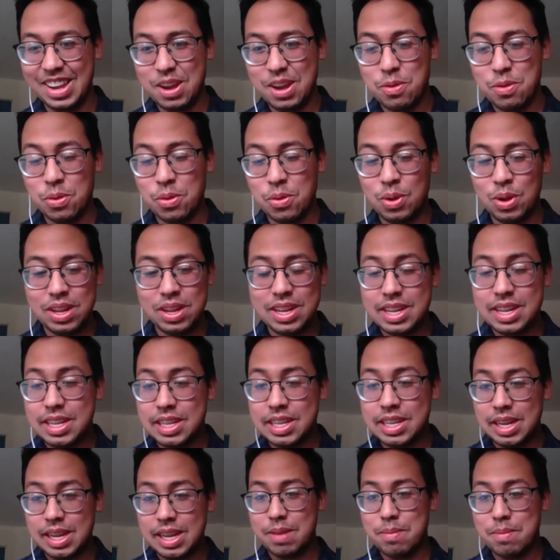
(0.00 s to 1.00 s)
well,
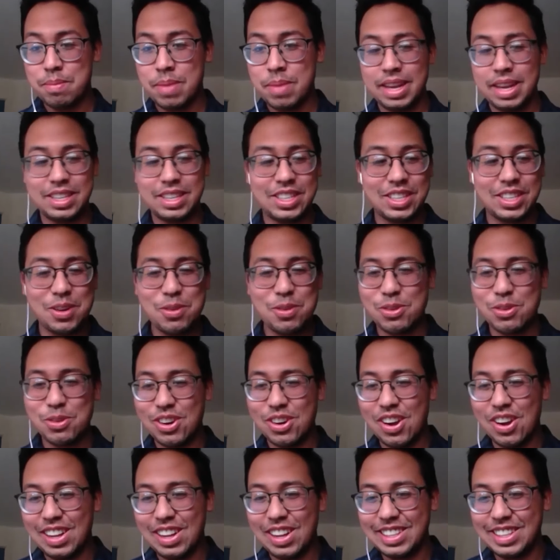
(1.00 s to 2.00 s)
make sure we're
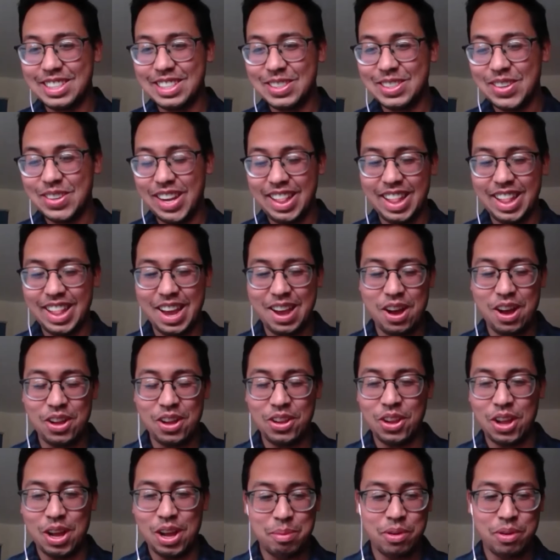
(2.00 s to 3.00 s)
all doing that a
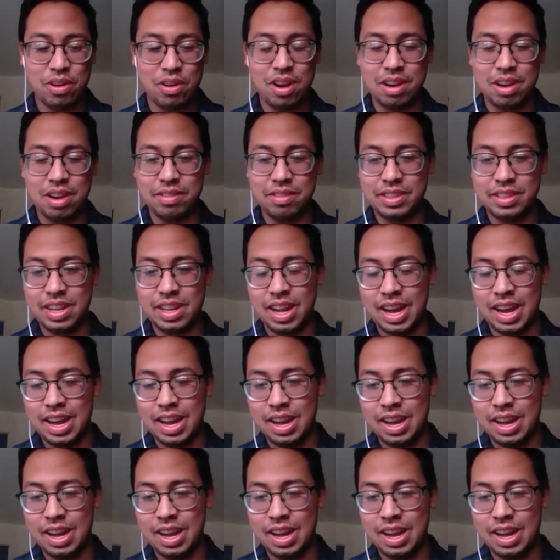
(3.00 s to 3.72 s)
lot more often.